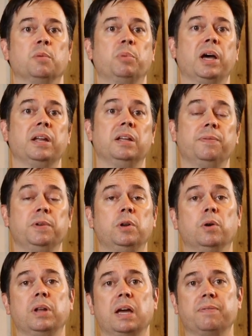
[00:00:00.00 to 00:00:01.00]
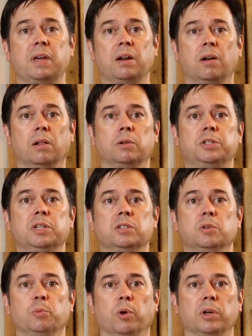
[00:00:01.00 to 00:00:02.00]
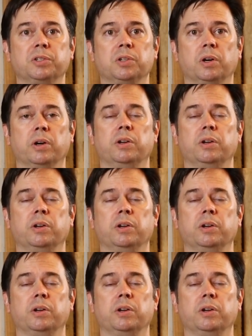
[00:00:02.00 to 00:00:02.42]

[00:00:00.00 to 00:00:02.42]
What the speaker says: But if you don't have that hollow chisel mortiser